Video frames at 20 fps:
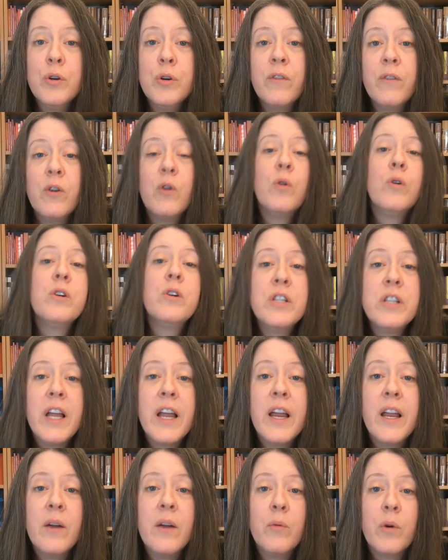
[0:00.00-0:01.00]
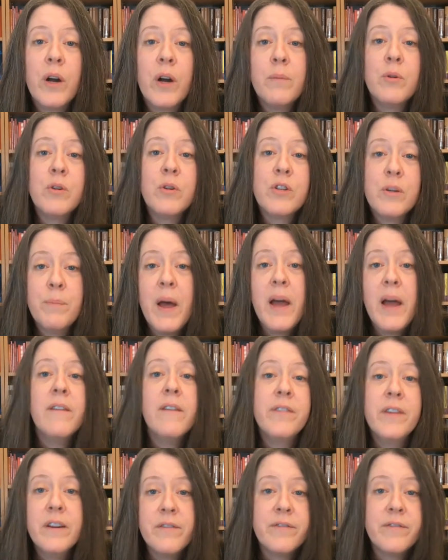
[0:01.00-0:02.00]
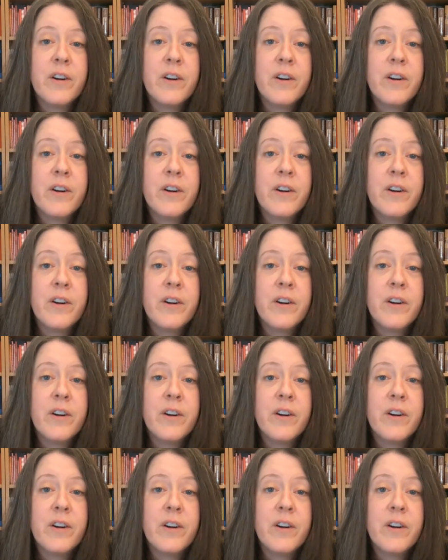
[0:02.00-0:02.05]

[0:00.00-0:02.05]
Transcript: And of course they were able to benefit